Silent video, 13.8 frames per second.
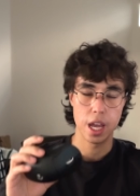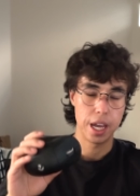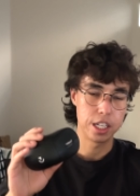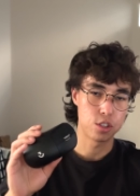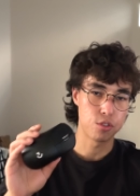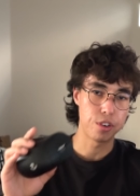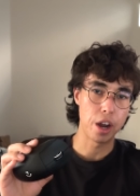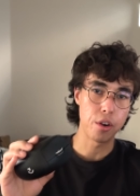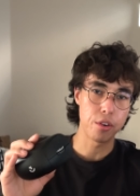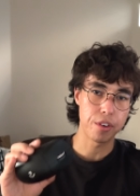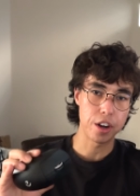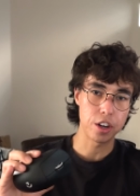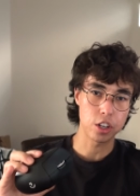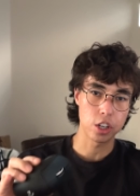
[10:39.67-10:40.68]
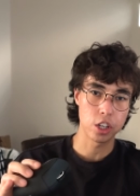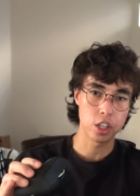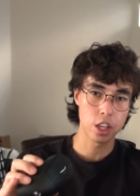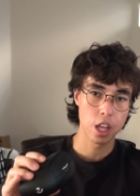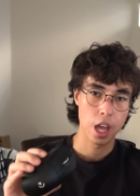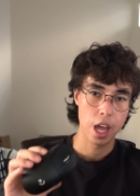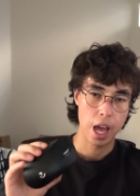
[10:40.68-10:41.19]
is very, very
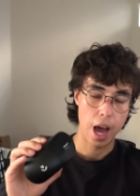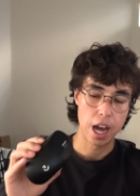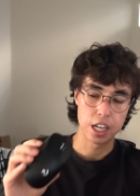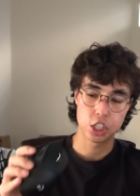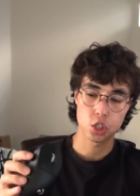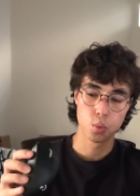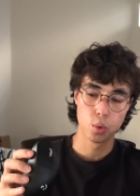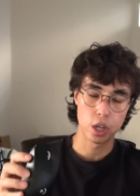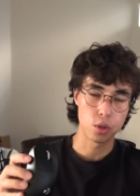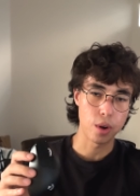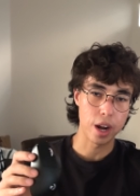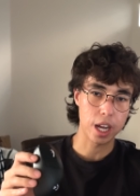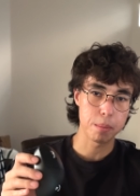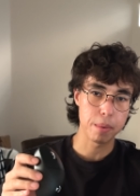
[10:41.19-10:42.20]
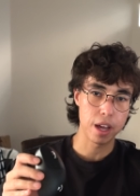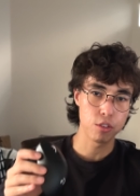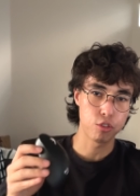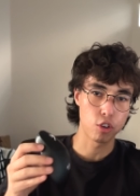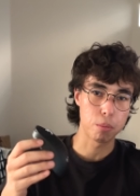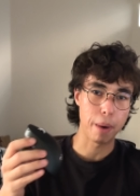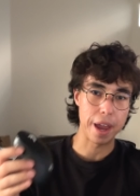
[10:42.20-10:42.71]
good. I just wouldn't recommend
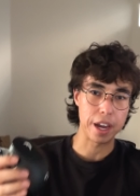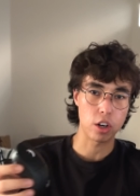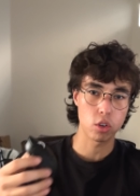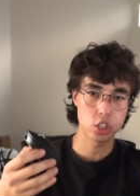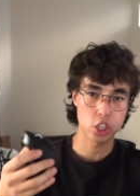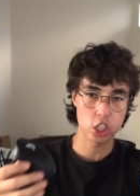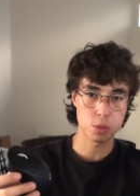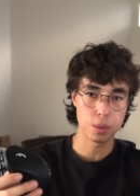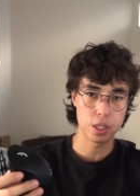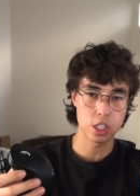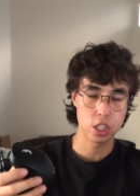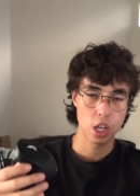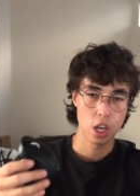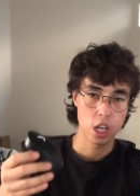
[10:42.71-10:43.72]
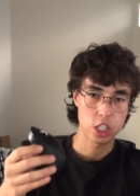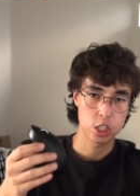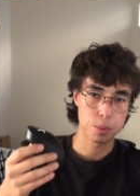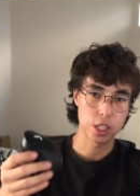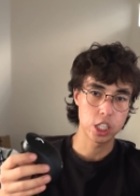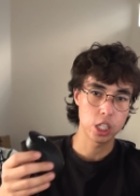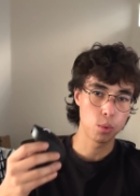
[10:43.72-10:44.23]
for micro adjustments
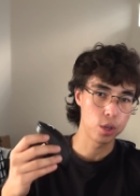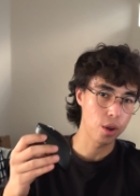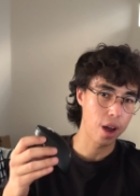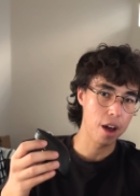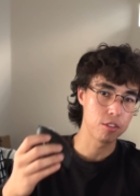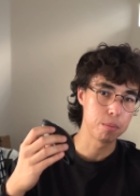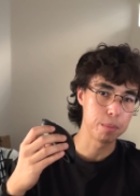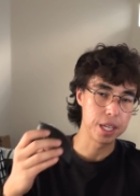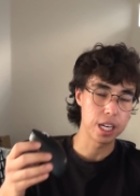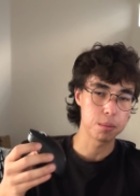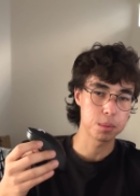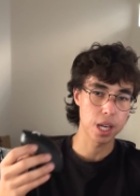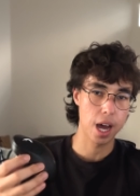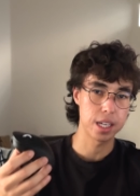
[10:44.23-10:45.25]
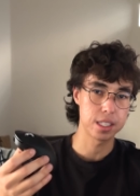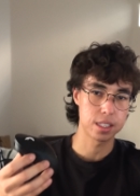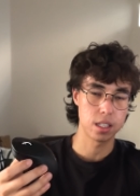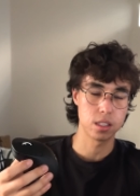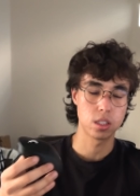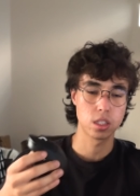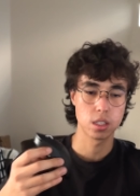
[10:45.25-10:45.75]
especially when you have a medium to high
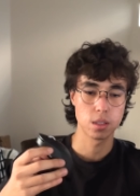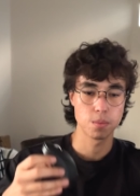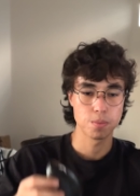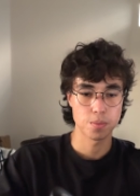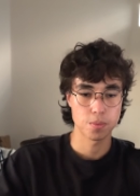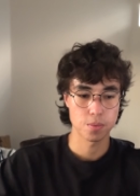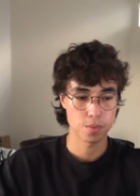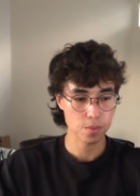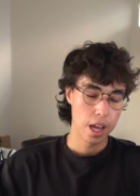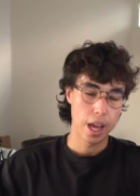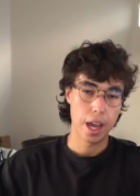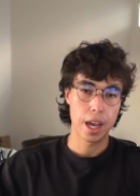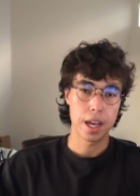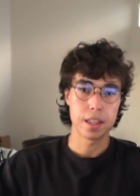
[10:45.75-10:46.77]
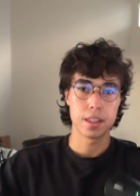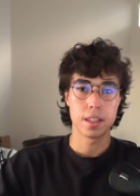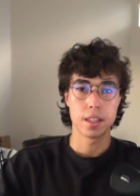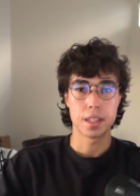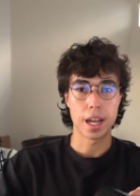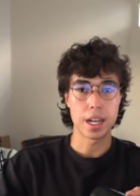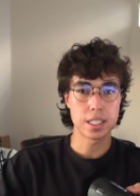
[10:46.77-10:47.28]
sense. And
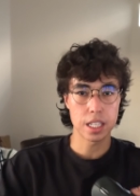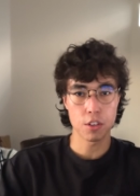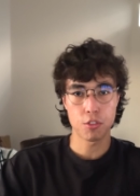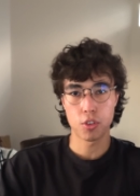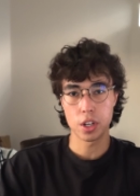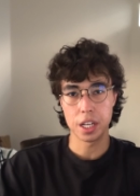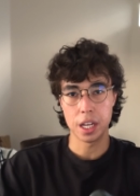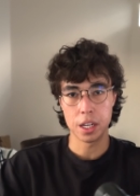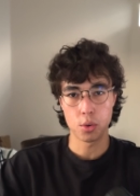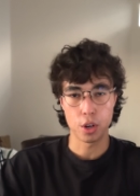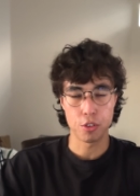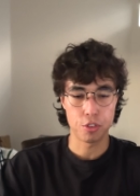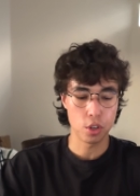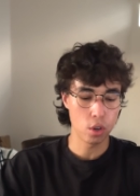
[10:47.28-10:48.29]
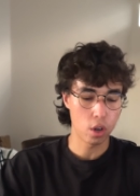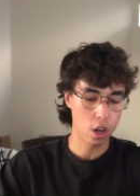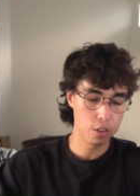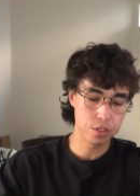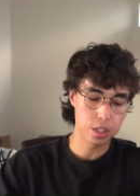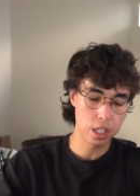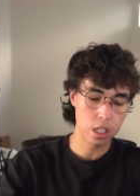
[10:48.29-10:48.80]
that is it for the review
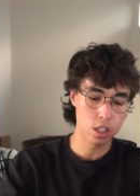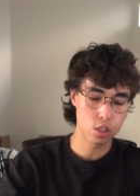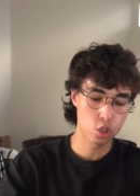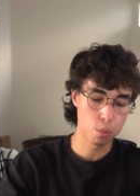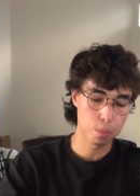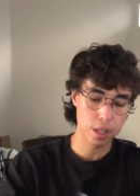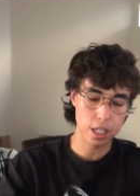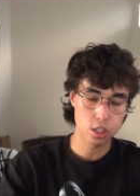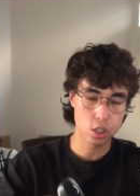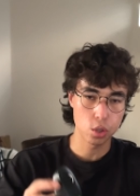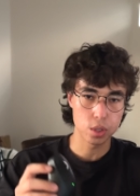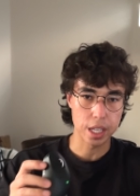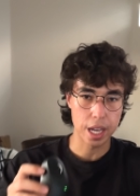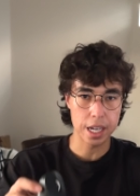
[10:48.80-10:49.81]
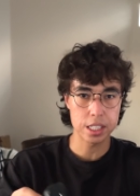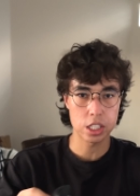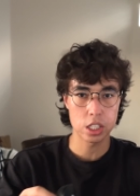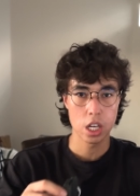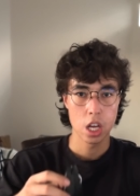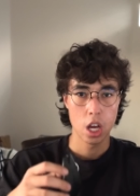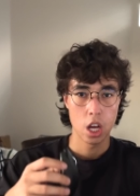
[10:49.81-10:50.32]
of the Superlight 2
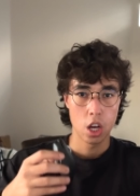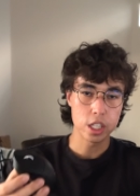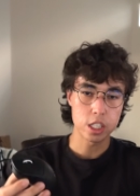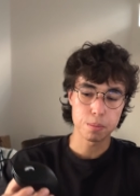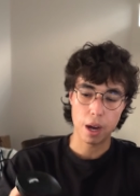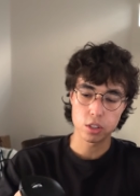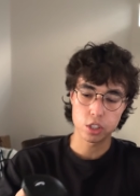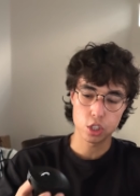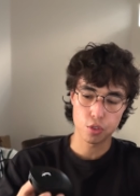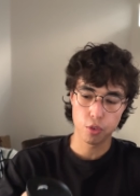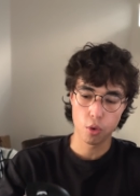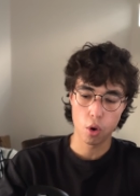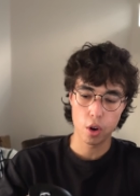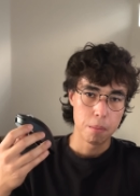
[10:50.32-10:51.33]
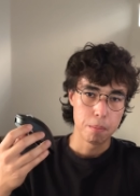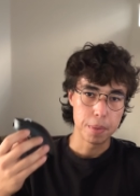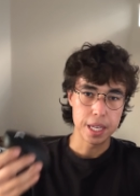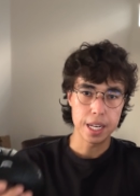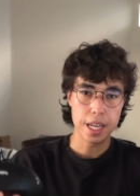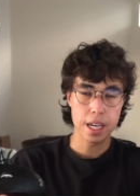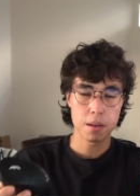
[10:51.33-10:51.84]
DeX. This mouse is for
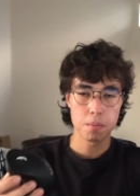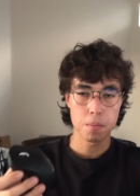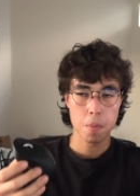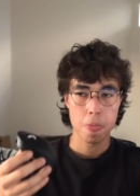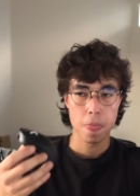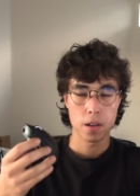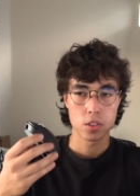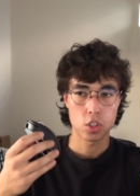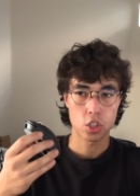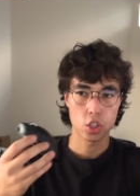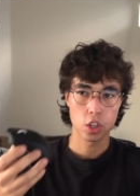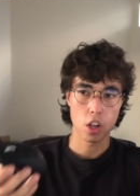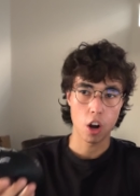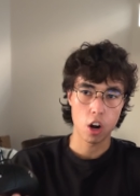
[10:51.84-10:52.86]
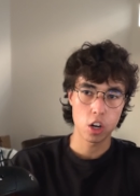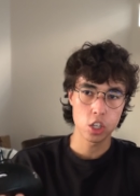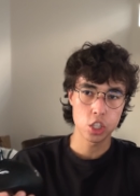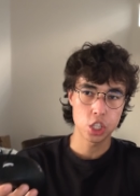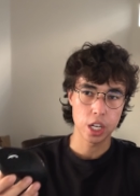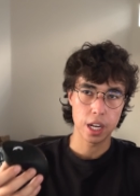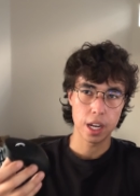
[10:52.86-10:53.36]
medium to
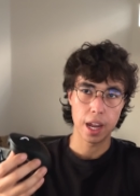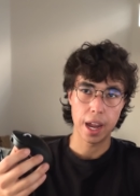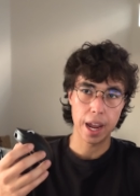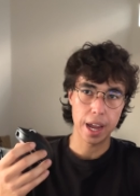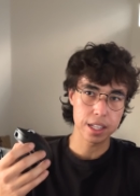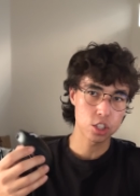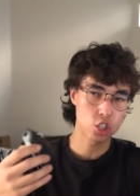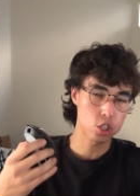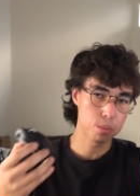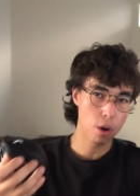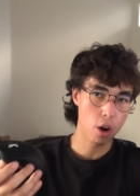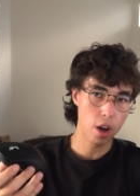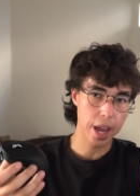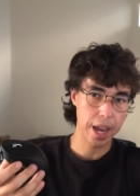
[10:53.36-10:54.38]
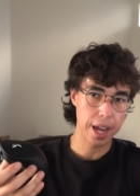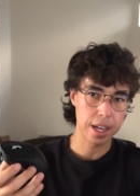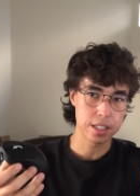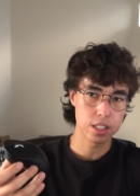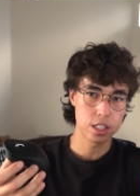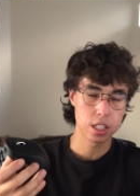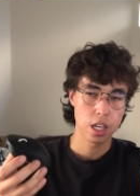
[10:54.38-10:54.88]
large and small
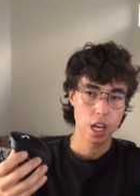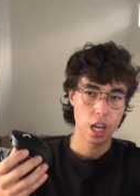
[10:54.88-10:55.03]
hands